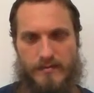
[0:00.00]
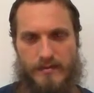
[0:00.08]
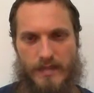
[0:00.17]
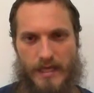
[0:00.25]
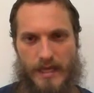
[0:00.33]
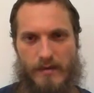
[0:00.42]

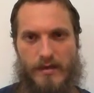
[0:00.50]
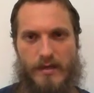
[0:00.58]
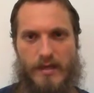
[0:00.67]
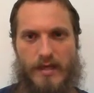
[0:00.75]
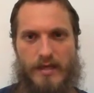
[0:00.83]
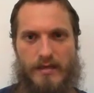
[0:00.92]
And how
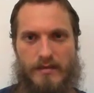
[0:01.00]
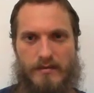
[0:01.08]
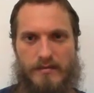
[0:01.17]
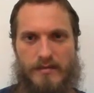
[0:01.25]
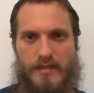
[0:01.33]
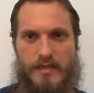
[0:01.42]
can I
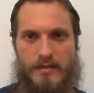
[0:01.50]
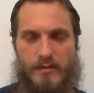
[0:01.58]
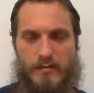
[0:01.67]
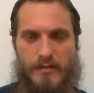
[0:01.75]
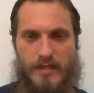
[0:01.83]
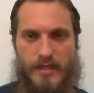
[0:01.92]
get the
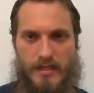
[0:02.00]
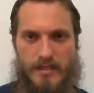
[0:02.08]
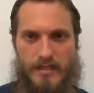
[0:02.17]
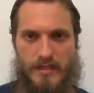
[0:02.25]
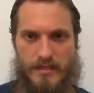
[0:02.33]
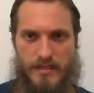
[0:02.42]
unique
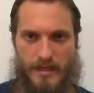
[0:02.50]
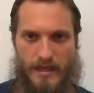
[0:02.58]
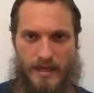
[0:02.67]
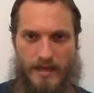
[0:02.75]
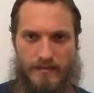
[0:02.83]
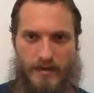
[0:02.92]
ideas that I
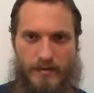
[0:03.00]
have?